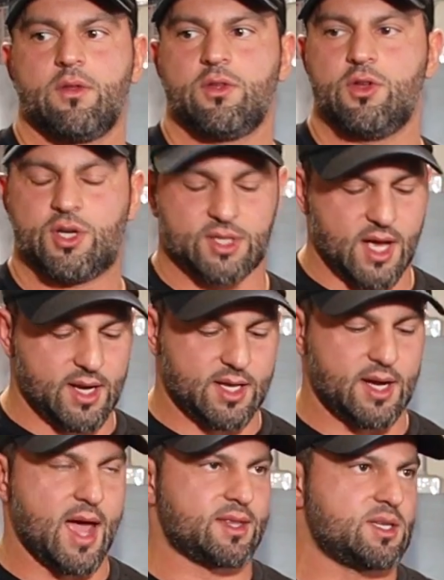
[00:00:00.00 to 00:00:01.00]
You just got to
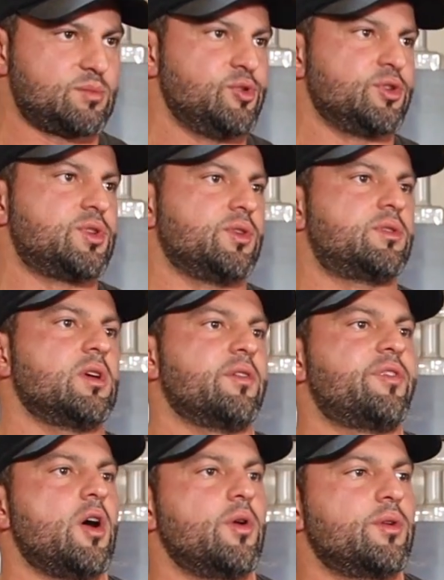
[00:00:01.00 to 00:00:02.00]
connect this Bluetooth to your
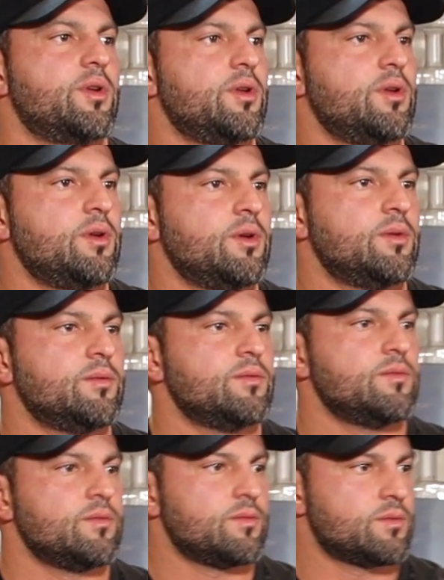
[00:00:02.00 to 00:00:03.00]
phone.
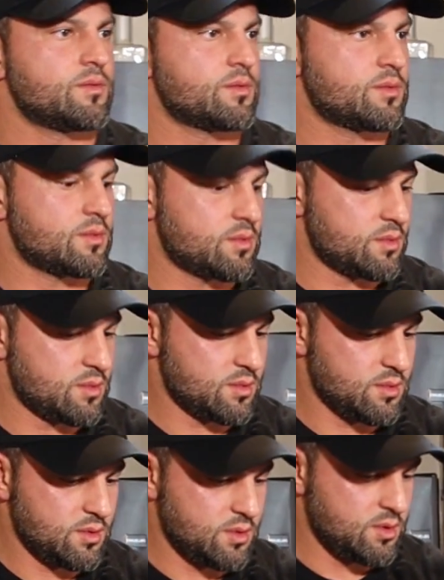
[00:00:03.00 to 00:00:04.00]
Thank
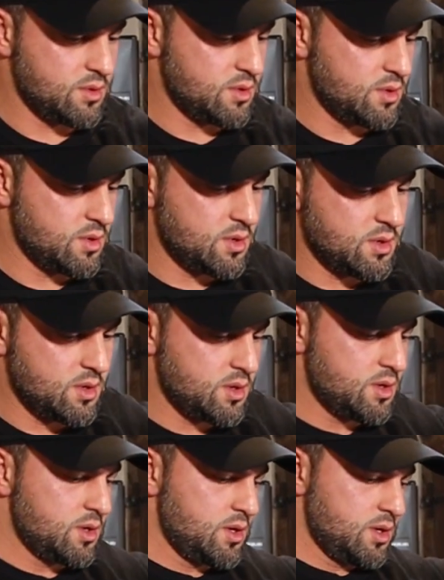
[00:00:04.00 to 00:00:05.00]

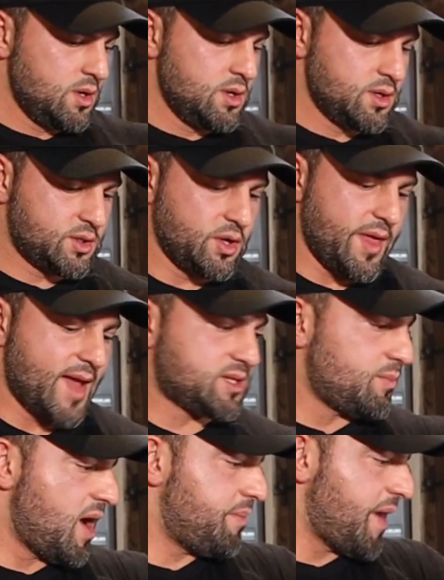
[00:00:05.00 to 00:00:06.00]
you. So
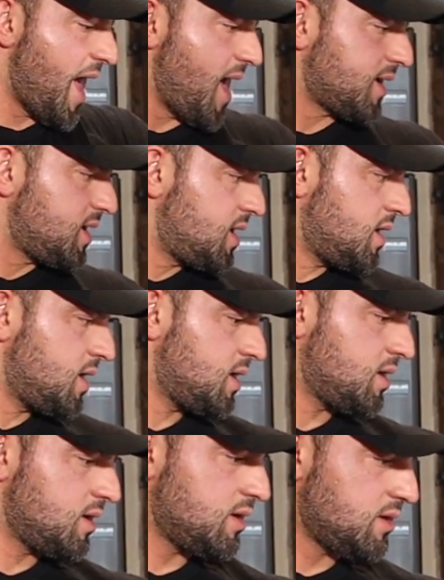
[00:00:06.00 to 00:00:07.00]
that's my bag.
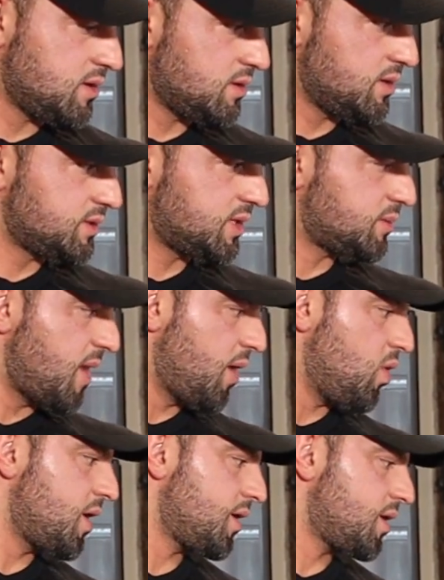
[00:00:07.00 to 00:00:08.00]
Is this my
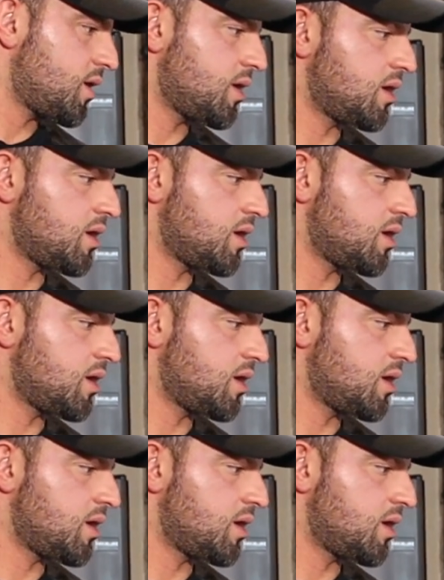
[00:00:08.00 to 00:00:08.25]
water?